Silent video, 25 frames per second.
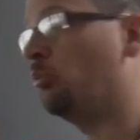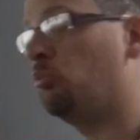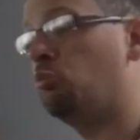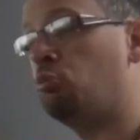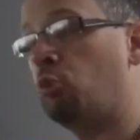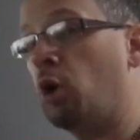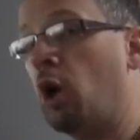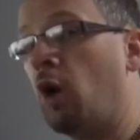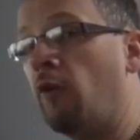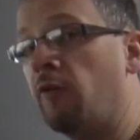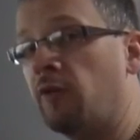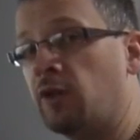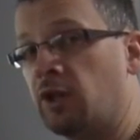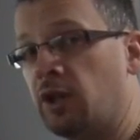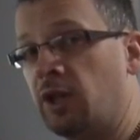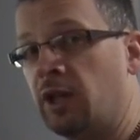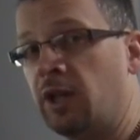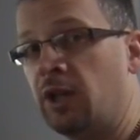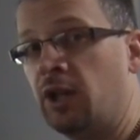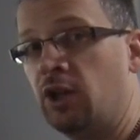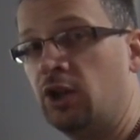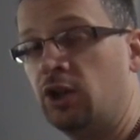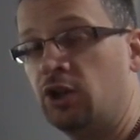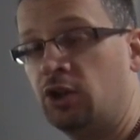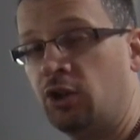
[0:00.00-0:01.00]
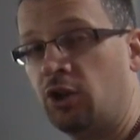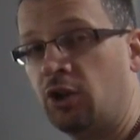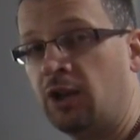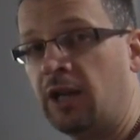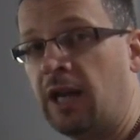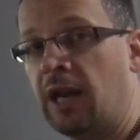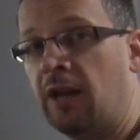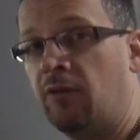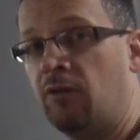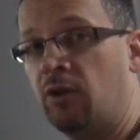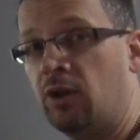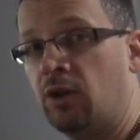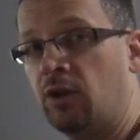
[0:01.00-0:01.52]
but obviously shut
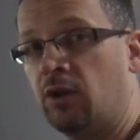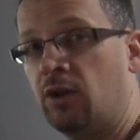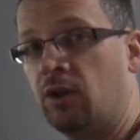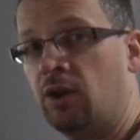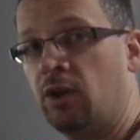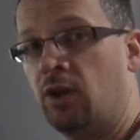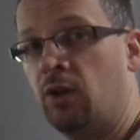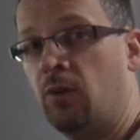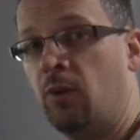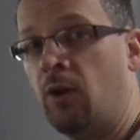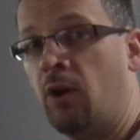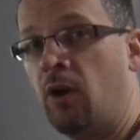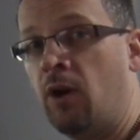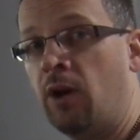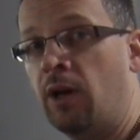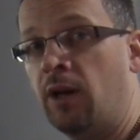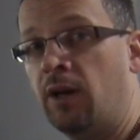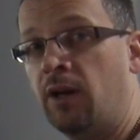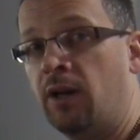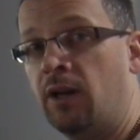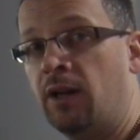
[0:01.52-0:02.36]
down the UI